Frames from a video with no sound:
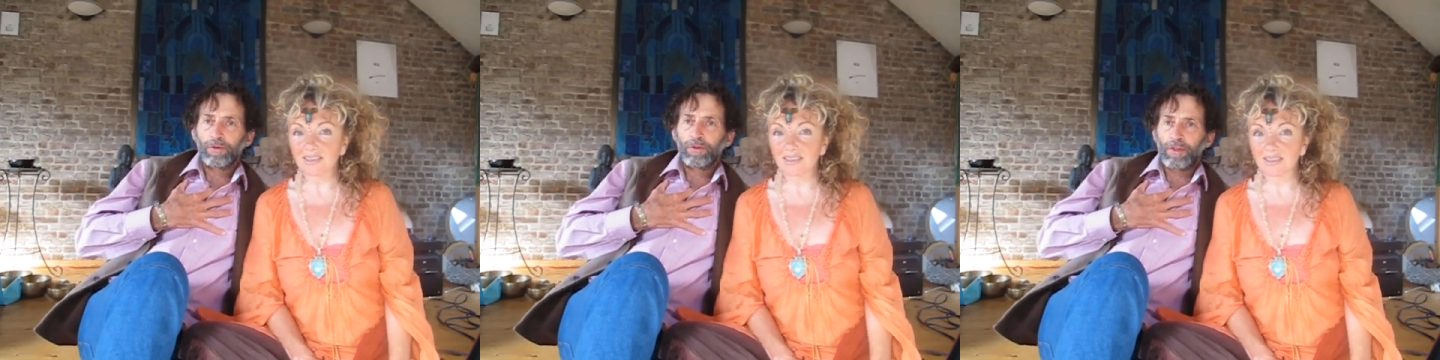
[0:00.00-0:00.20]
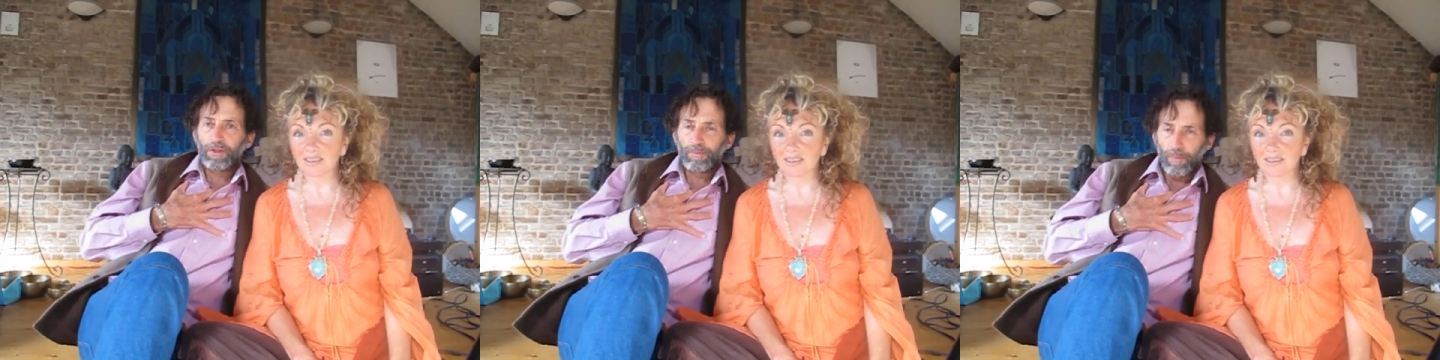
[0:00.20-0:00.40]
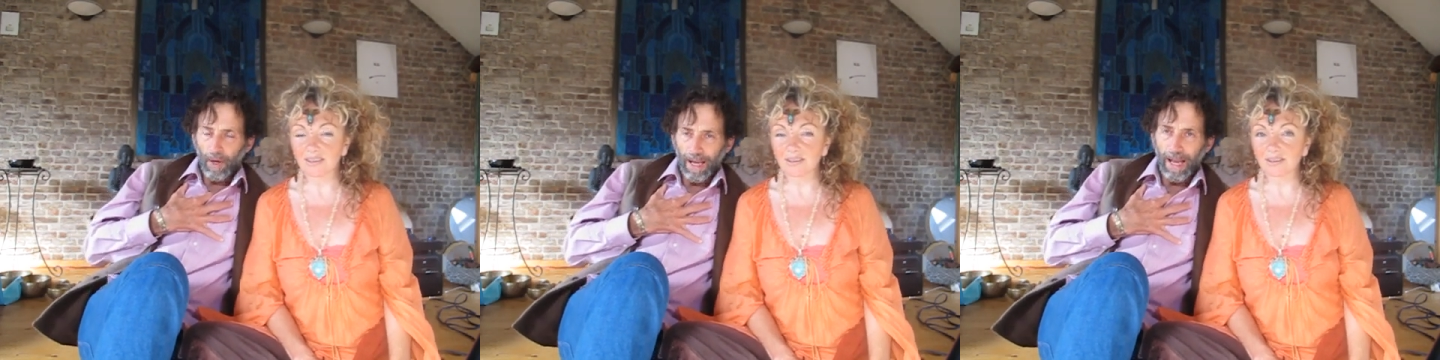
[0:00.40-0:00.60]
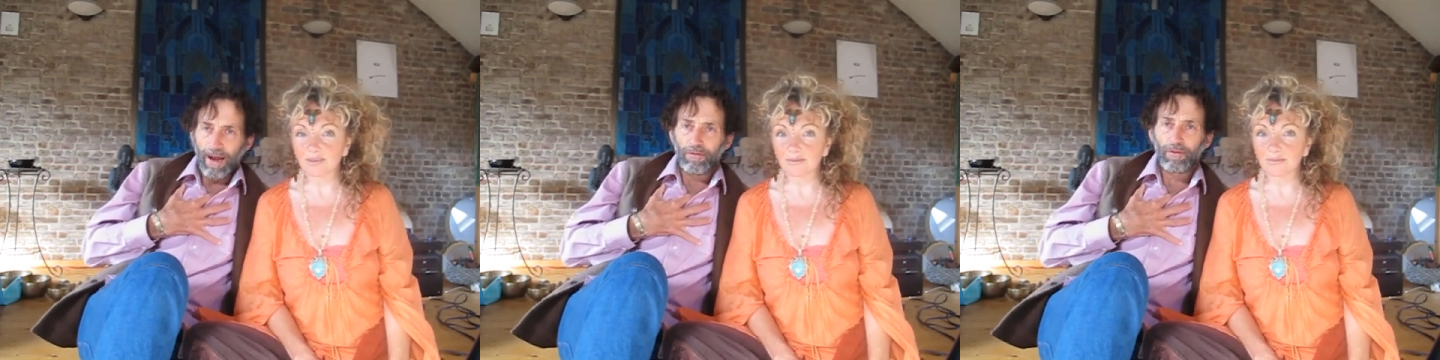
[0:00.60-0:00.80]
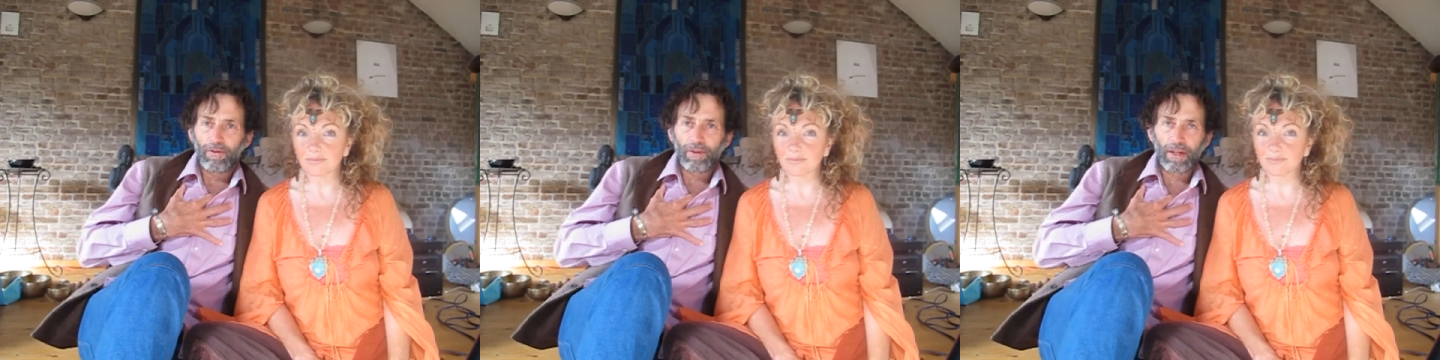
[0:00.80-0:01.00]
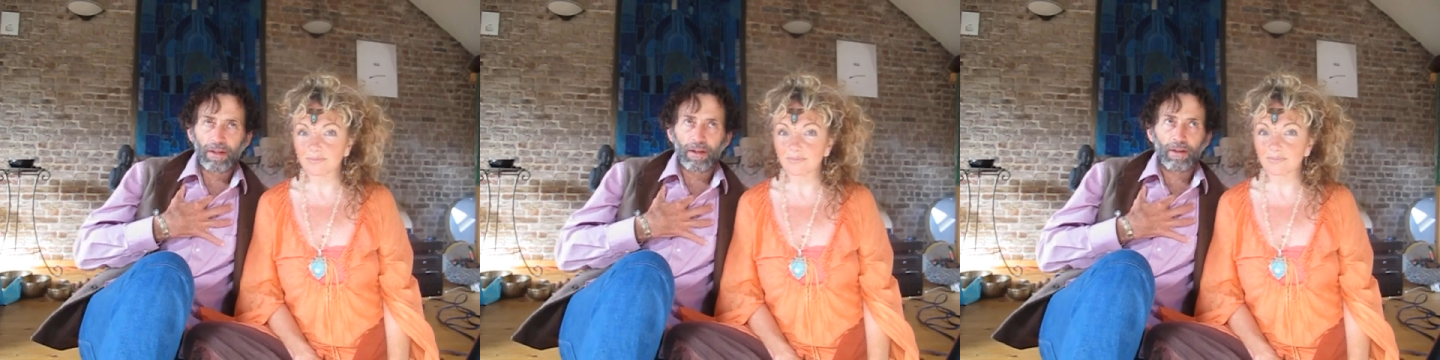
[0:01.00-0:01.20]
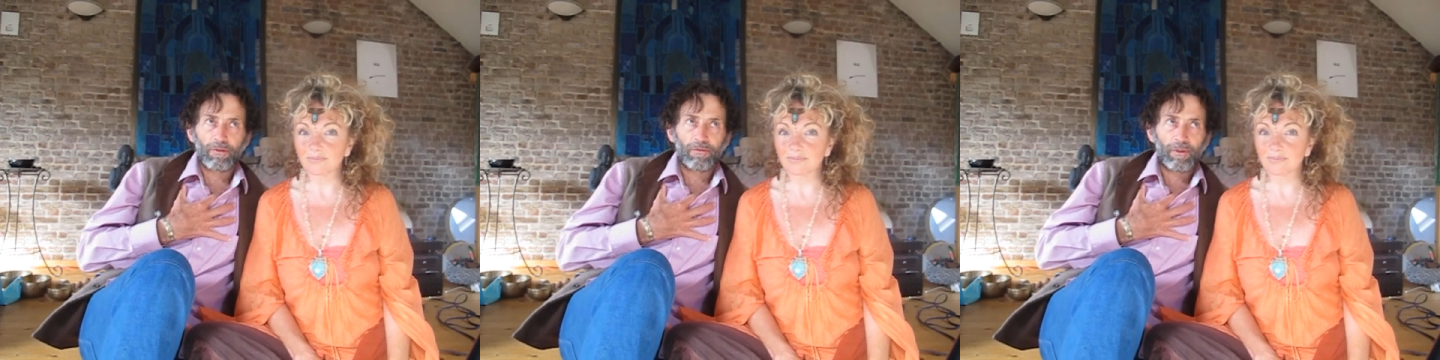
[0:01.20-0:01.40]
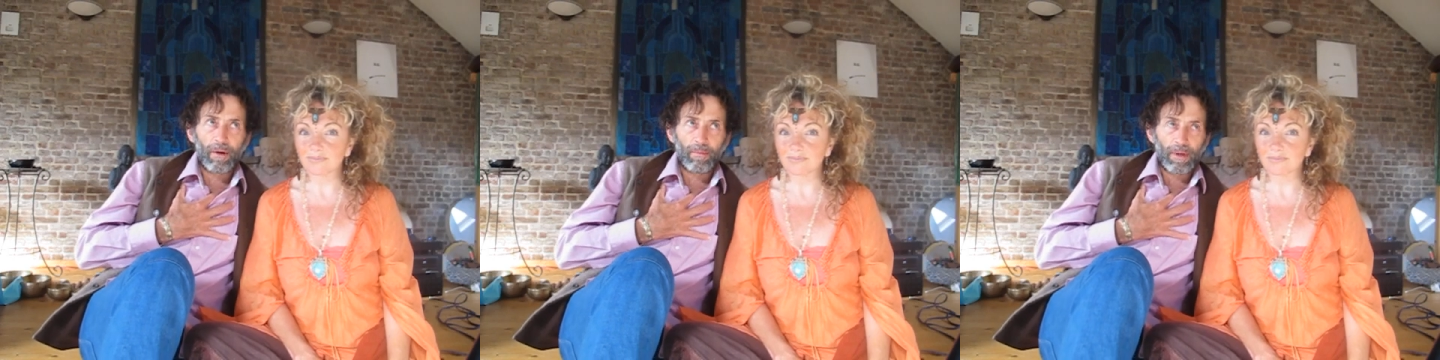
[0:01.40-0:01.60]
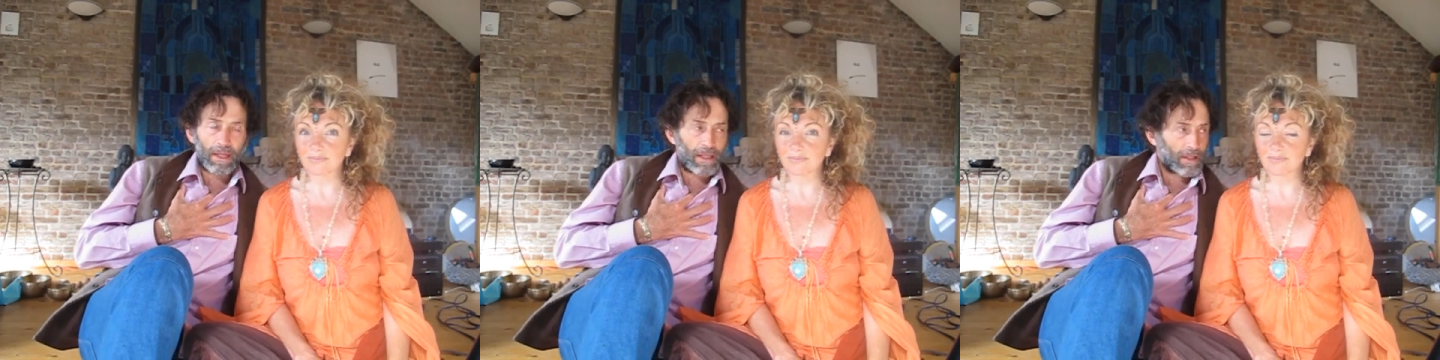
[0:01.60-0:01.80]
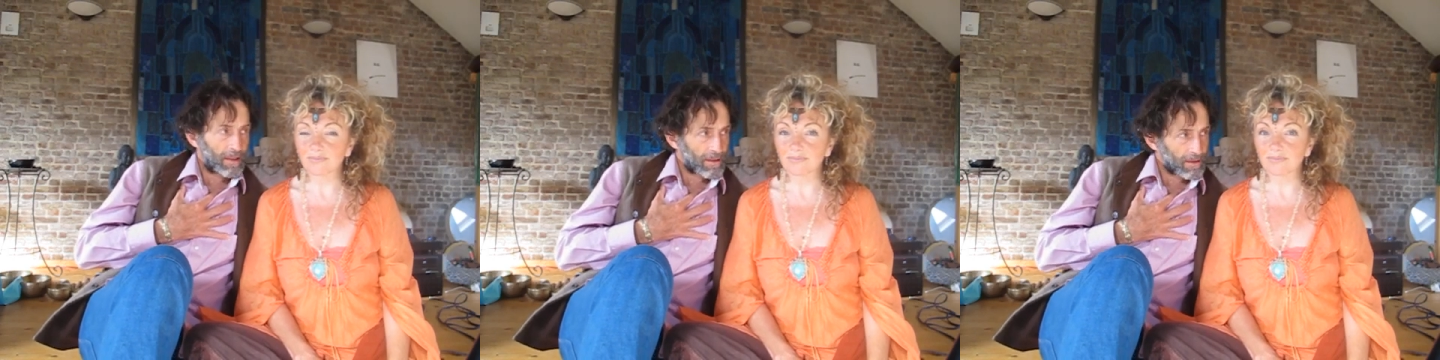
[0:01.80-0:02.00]
Speaker 1: despite everything that the
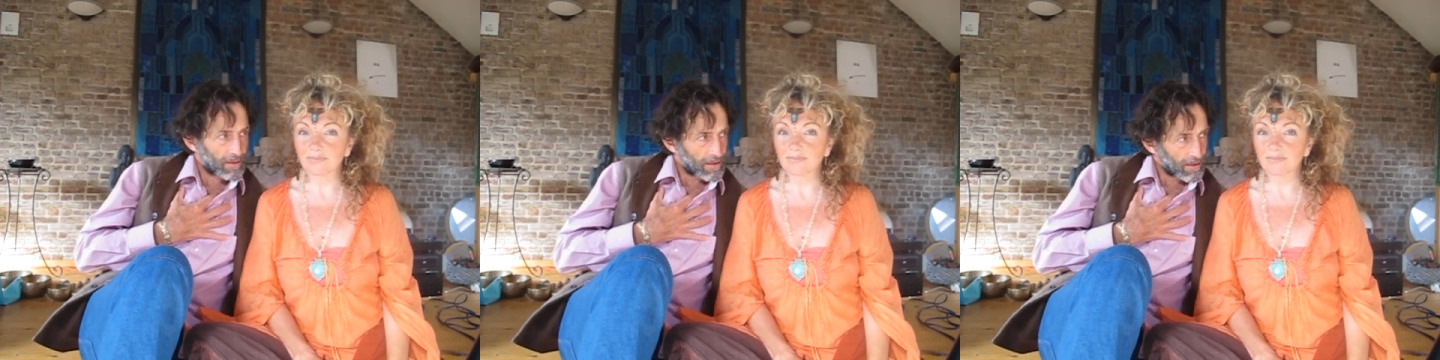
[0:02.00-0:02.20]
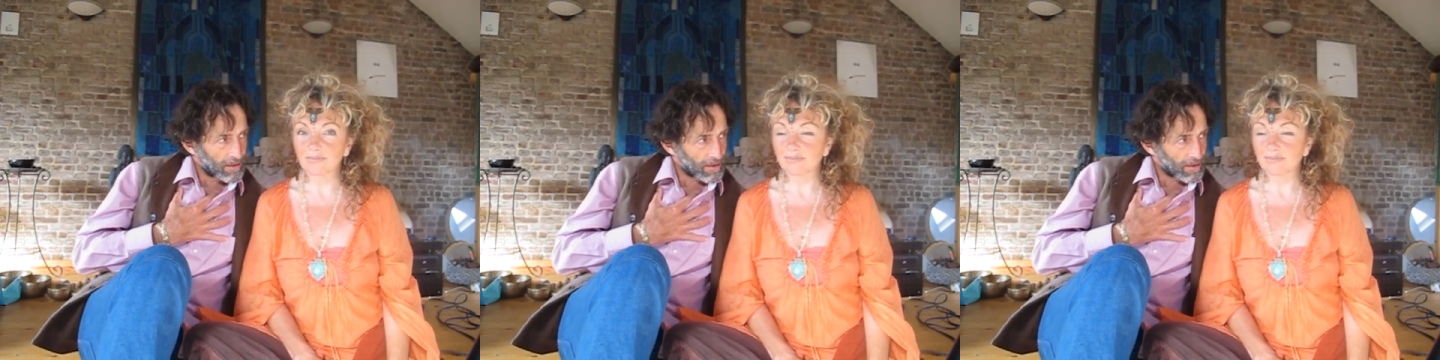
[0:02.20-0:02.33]
feminine has